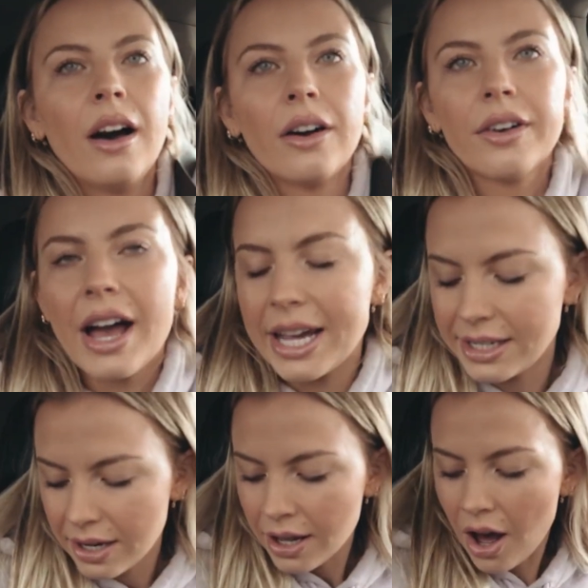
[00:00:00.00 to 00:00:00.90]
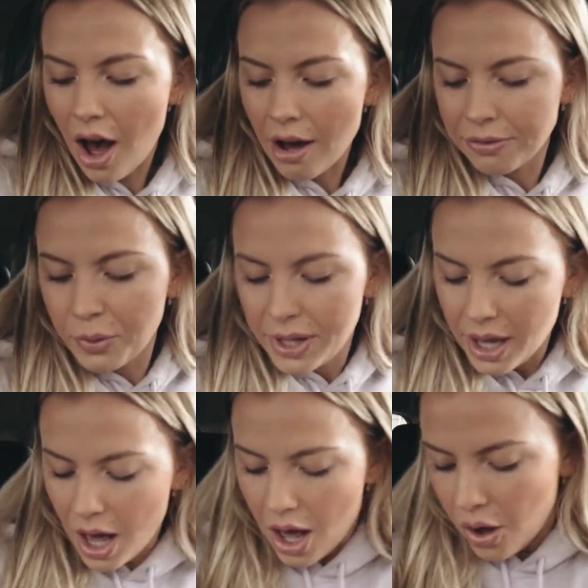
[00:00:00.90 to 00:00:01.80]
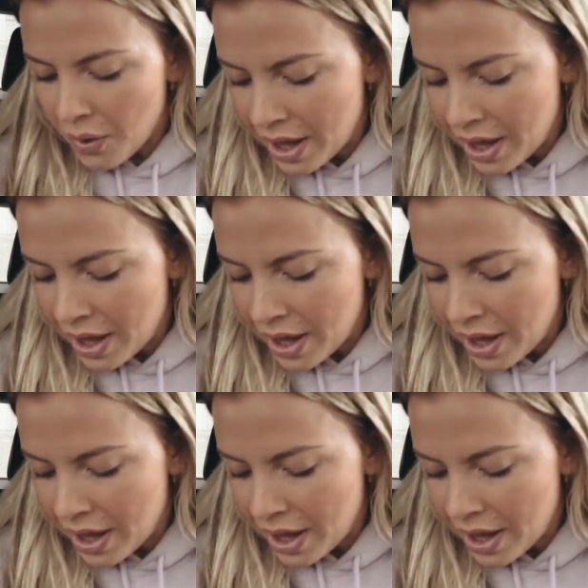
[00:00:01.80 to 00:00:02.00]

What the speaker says: All right, off we go.